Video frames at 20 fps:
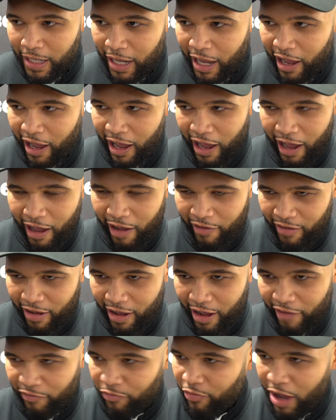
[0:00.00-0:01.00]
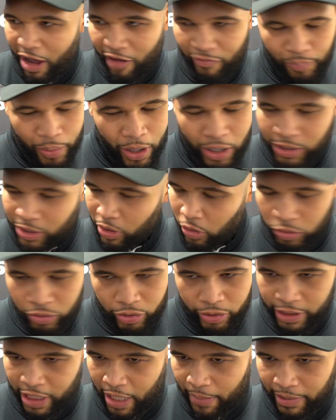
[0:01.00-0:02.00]
I've boxed
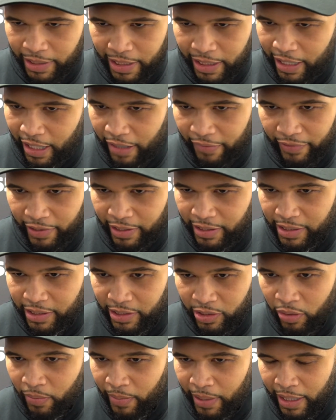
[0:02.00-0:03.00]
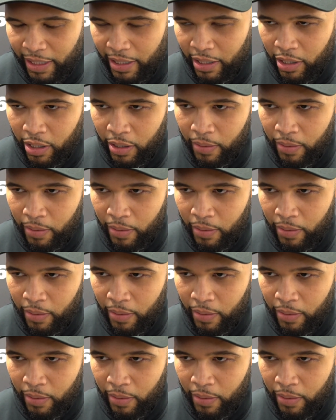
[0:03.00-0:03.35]
100 Jamie TKVs. You know what I mean?